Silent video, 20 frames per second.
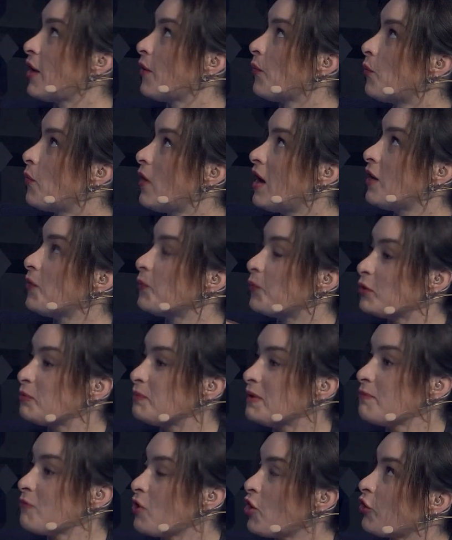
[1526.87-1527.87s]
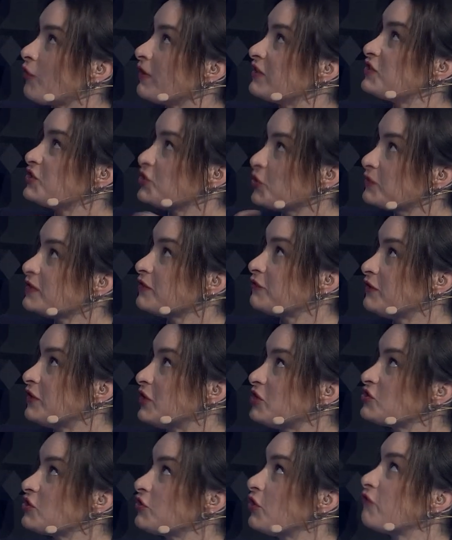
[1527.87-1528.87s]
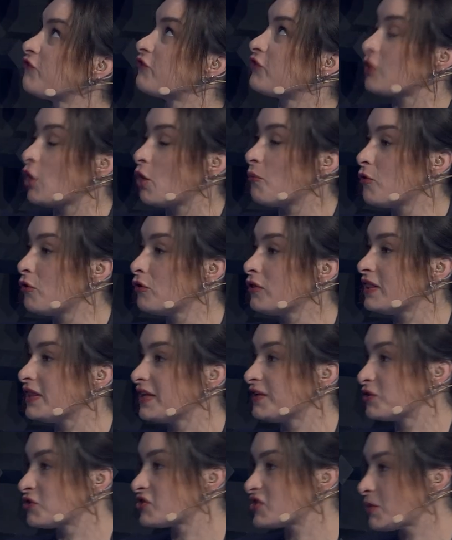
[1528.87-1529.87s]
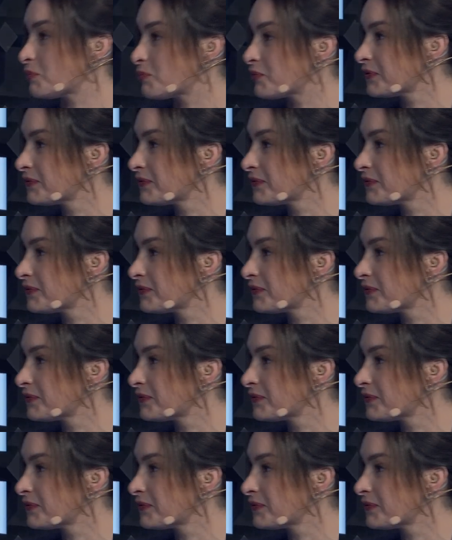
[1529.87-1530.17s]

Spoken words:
what would be, Margaret, your definition of global leadership?